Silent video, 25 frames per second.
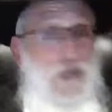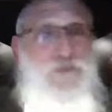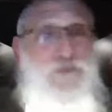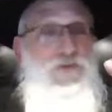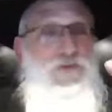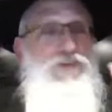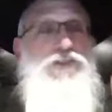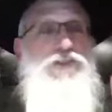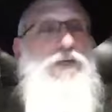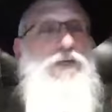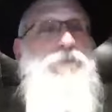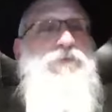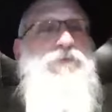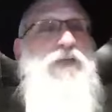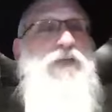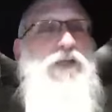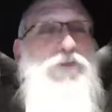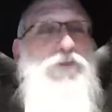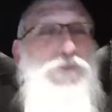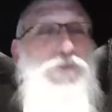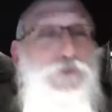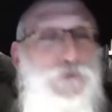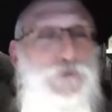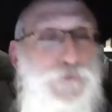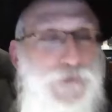is Hashem
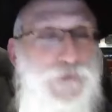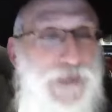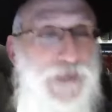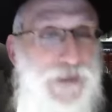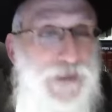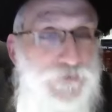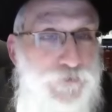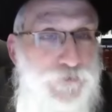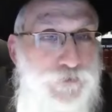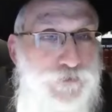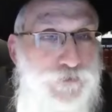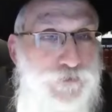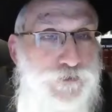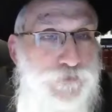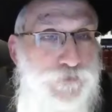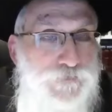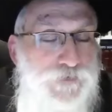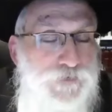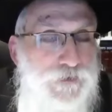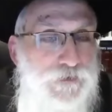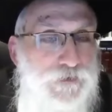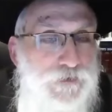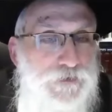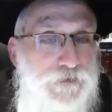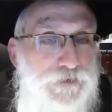telling you you can't do
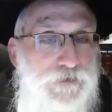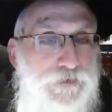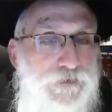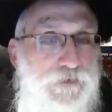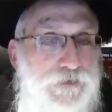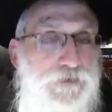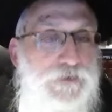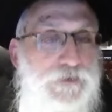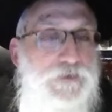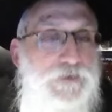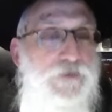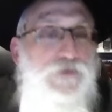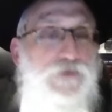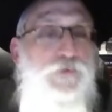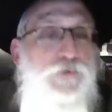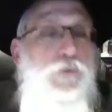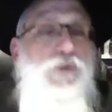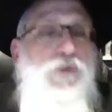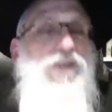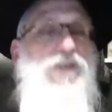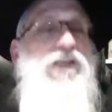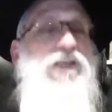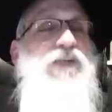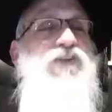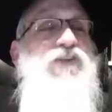tshuva?
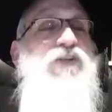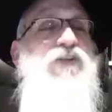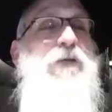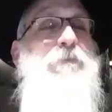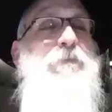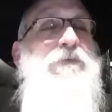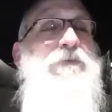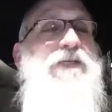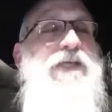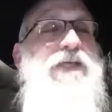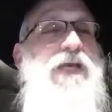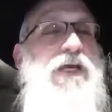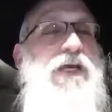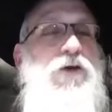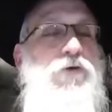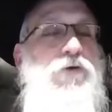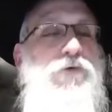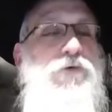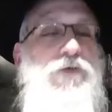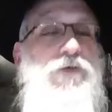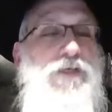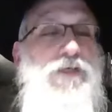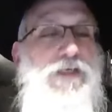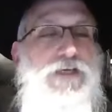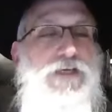What did Hashem
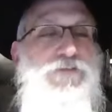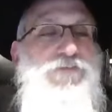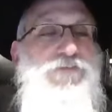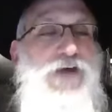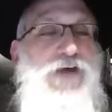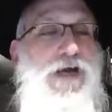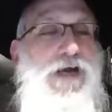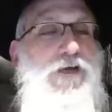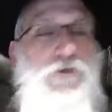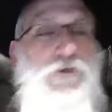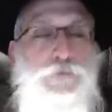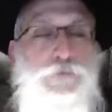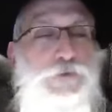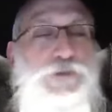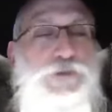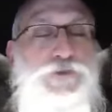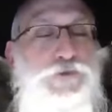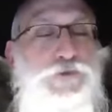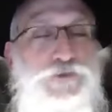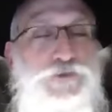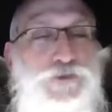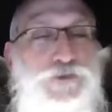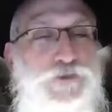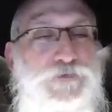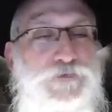care if Acher would
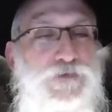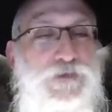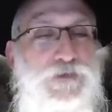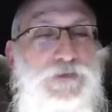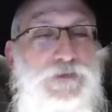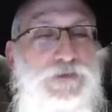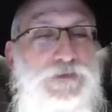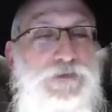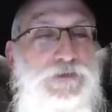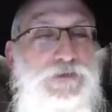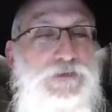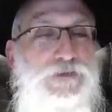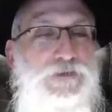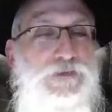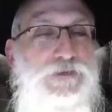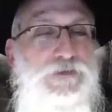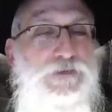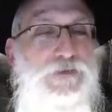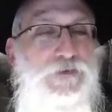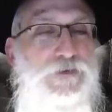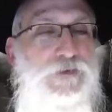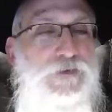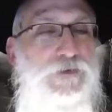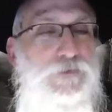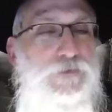do tshuva?
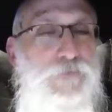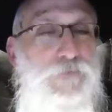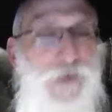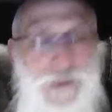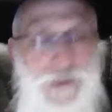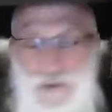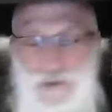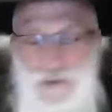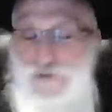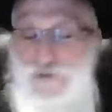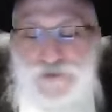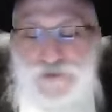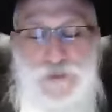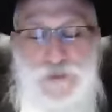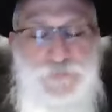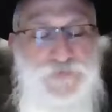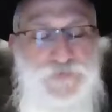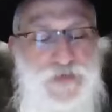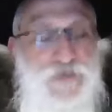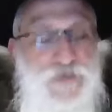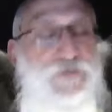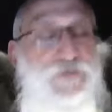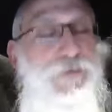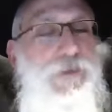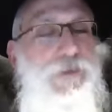Why did Hashem
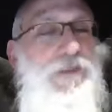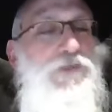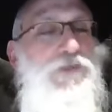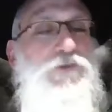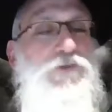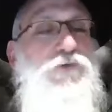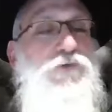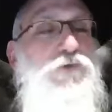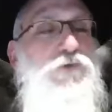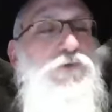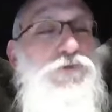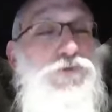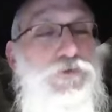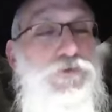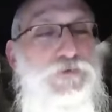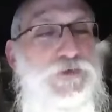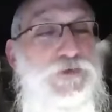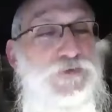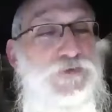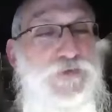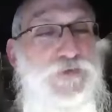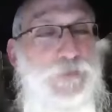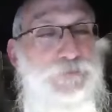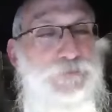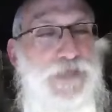say everybody can do tshuva
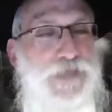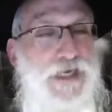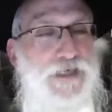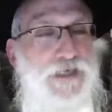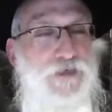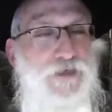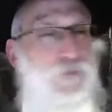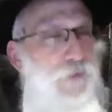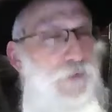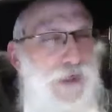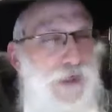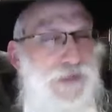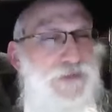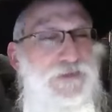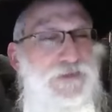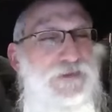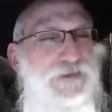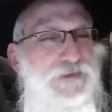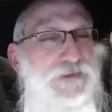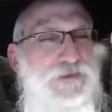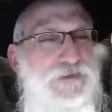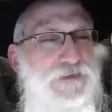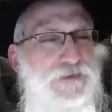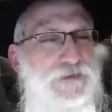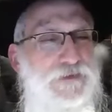except Acher? Why? I
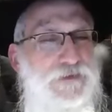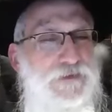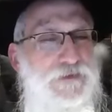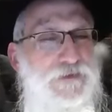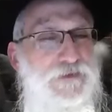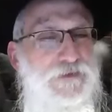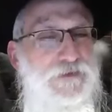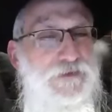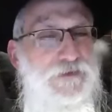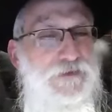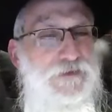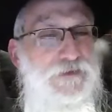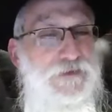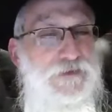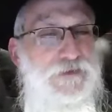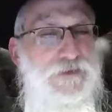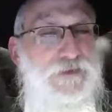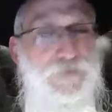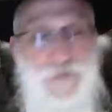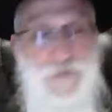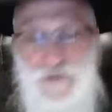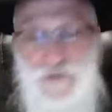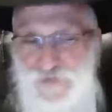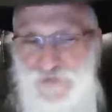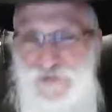
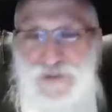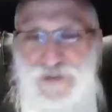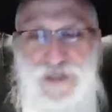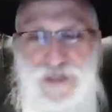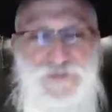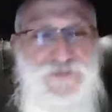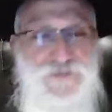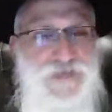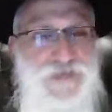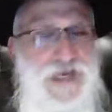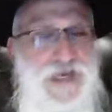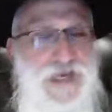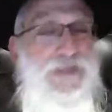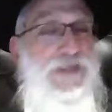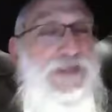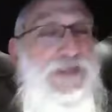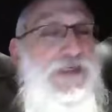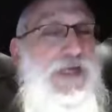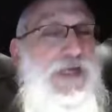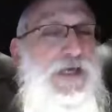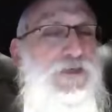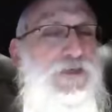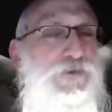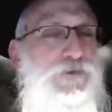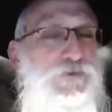mean, he's a nice guy. Let
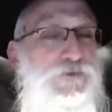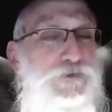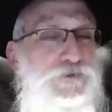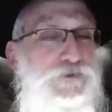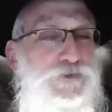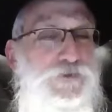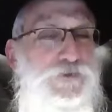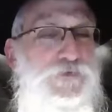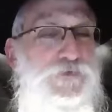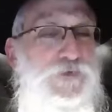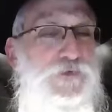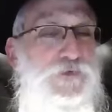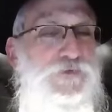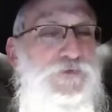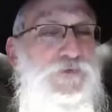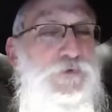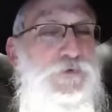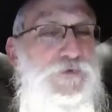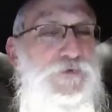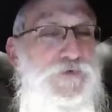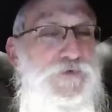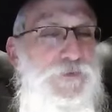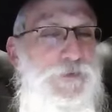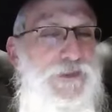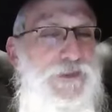Acher do tshuva also.
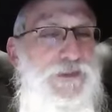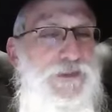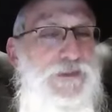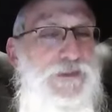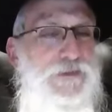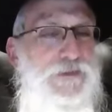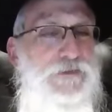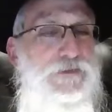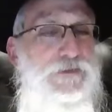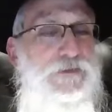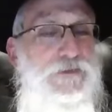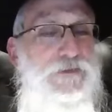It's a big deal.